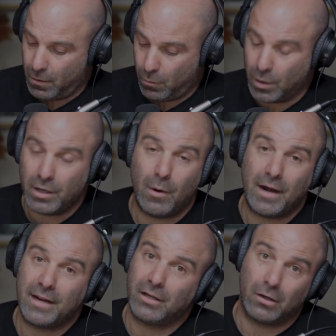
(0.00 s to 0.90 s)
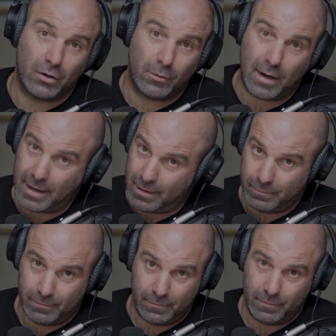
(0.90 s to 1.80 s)
do I need to learn right now?
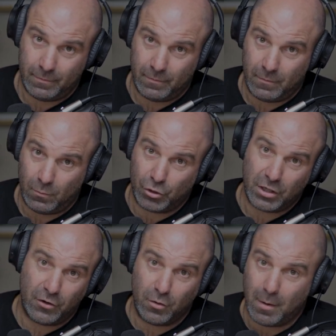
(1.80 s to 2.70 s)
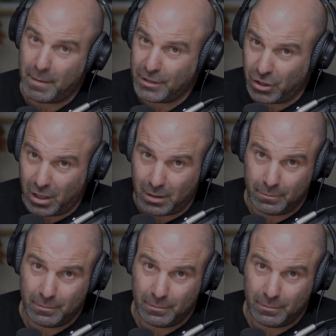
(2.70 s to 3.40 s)
What should I do about my job?